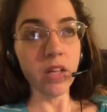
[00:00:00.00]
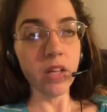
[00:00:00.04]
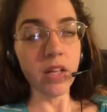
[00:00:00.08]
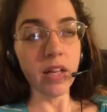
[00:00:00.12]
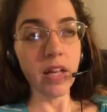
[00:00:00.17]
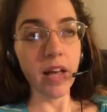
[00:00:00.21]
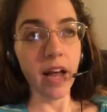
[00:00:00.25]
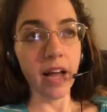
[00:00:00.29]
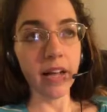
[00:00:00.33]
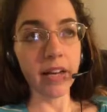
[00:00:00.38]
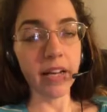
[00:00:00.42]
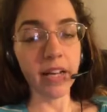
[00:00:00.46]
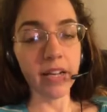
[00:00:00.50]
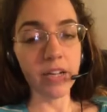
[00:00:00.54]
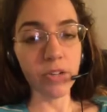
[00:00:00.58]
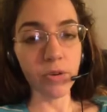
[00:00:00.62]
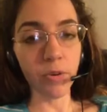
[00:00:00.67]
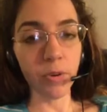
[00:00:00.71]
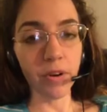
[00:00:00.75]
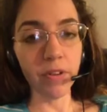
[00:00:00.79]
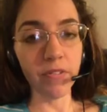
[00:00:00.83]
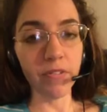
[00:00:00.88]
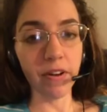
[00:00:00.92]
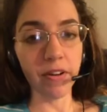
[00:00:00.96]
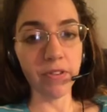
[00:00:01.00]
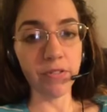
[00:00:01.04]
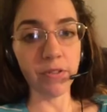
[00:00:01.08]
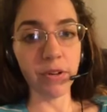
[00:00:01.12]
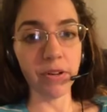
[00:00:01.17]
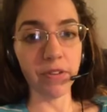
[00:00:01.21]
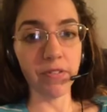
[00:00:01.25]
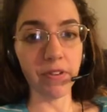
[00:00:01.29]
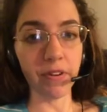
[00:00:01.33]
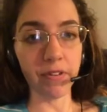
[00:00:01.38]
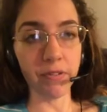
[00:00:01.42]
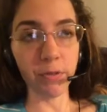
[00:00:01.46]
I'd get $25,
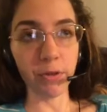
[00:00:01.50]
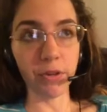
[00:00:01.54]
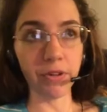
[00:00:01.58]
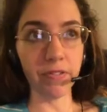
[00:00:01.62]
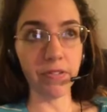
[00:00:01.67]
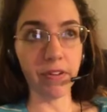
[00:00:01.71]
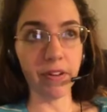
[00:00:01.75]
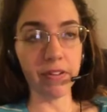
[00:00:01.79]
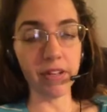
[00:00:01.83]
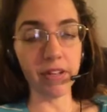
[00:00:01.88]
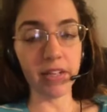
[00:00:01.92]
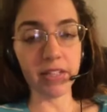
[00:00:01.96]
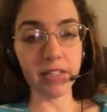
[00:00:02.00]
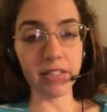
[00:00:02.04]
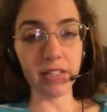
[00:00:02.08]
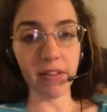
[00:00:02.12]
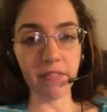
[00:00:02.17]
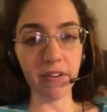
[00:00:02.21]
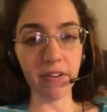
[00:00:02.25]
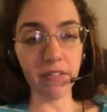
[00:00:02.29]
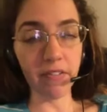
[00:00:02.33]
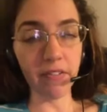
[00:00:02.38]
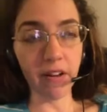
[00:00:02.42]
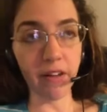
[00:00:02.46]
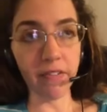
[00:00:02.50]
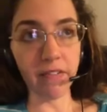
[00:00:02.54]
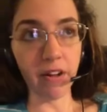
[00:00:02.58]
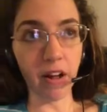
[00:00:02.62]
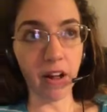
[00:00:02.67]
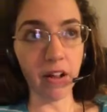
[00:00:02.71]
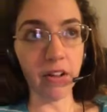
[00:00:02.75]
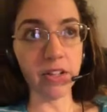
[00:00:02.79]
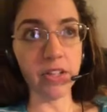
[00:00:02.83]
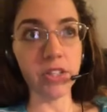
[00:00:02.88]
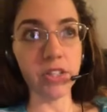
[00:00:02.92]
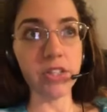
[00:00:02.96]
$25, $25. That's
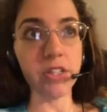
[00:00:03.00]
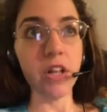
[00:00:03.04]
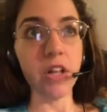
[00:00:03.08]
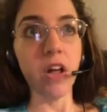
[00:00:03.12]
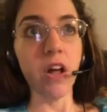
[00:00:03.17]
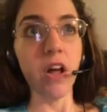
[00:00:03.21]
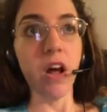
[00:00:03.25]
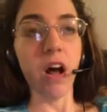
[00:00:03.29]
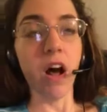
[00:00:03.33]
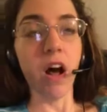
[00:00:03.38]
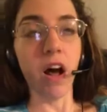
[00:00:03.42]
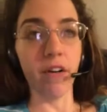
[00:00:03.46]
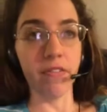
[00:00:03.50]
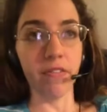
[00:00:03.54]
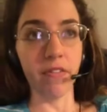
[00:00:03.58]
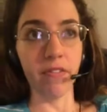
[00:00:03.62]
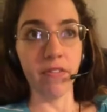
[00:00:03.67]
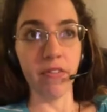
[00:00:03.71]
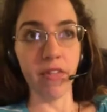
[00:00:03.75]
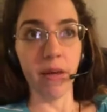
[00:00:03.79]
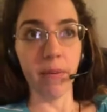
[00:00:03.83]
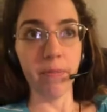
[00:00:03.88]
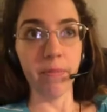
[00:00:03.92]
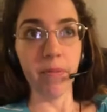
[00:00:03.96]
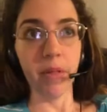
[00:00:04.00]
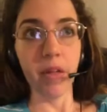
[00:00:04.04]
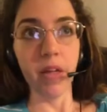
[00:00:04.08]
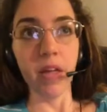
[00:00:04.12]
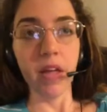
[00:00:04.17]
$75 off of them.